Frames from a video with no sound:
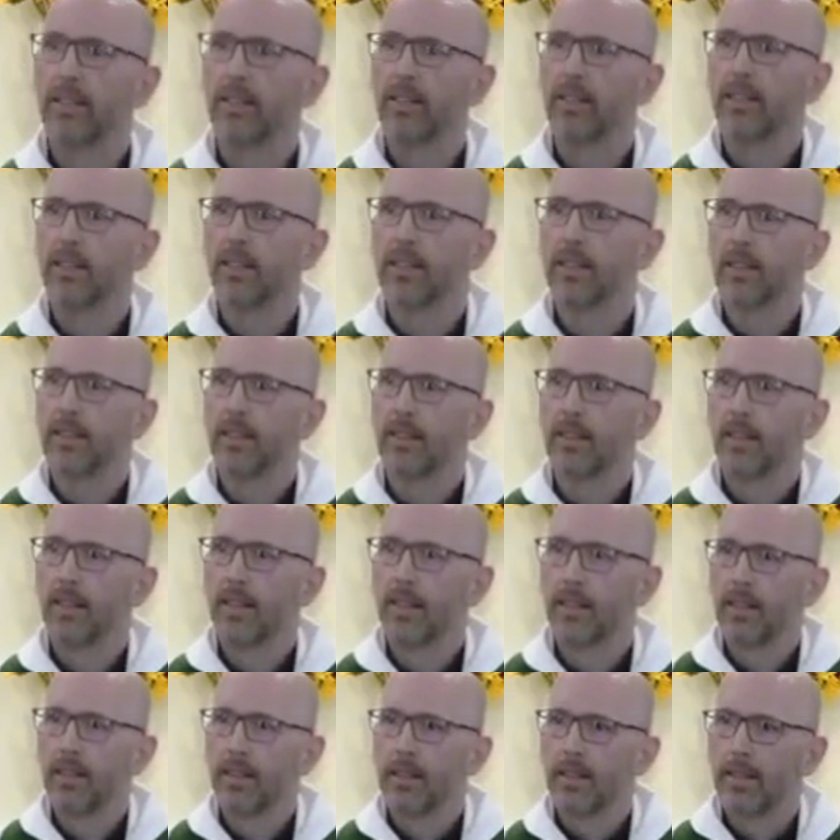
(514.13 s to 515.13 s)

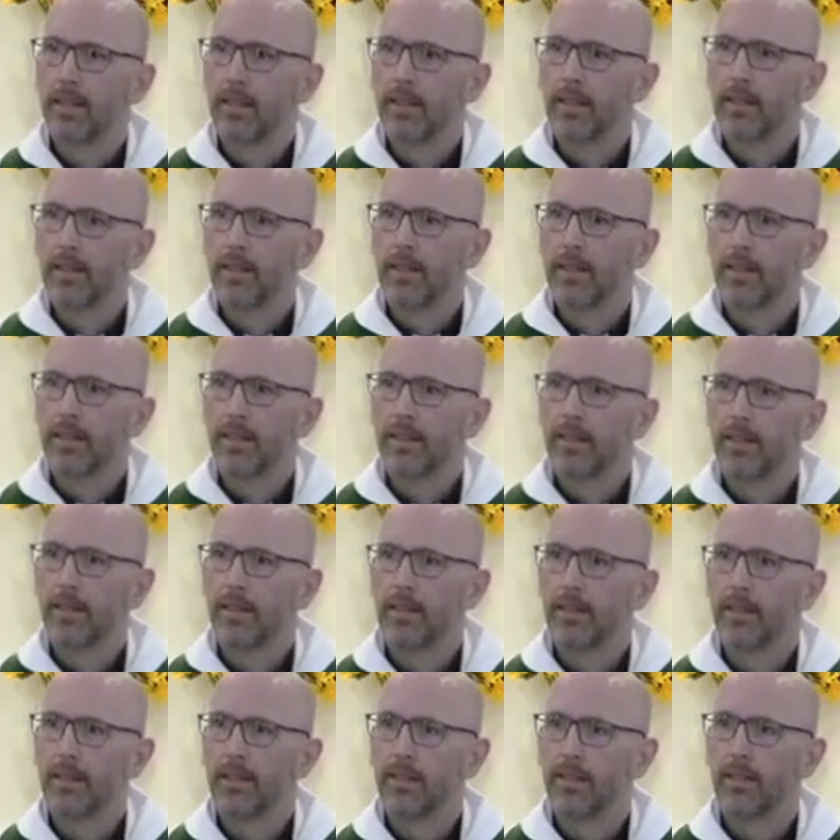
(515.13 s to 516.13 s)

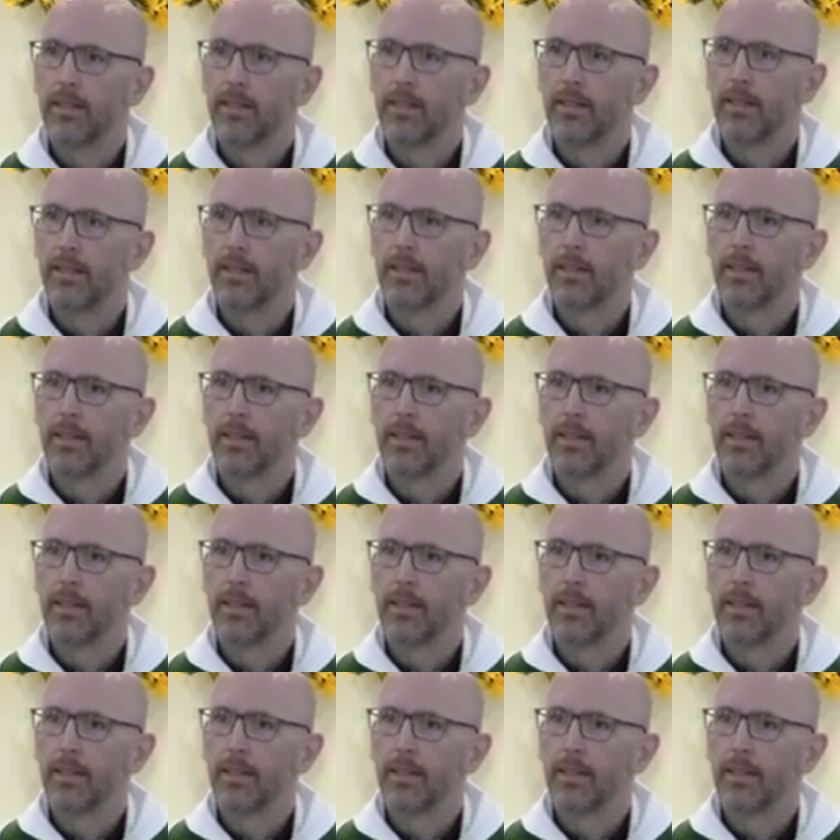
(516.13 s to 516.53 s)
[no speech]